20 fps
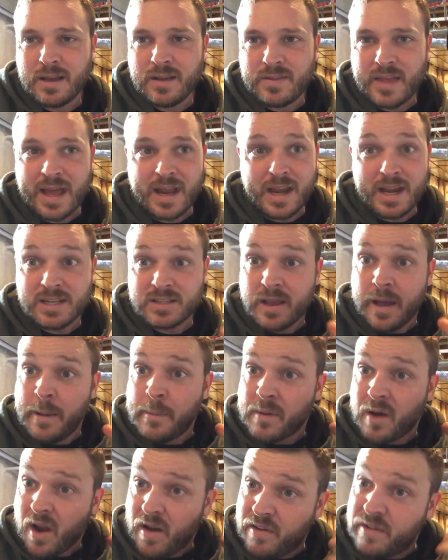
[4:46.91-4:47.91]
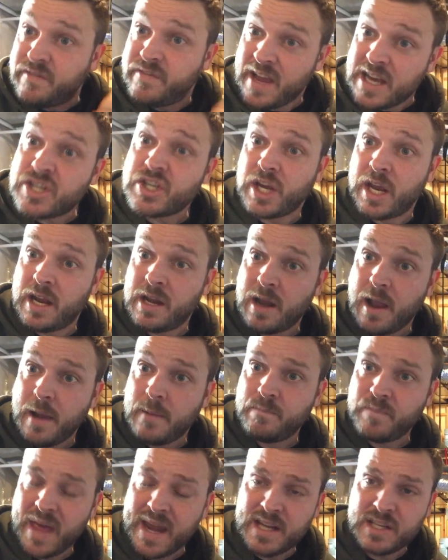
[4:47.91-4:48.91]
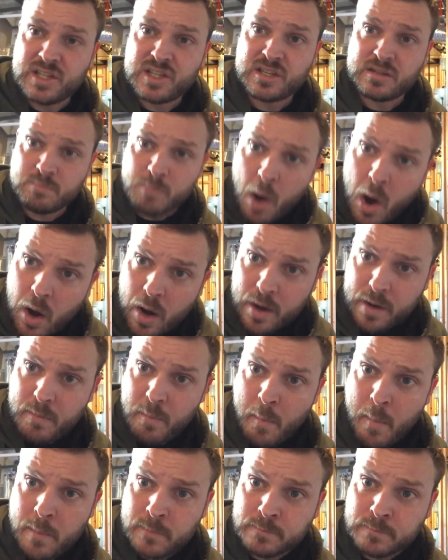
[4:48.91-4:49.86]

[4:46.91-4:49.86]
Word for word: that is efficient, that is smart,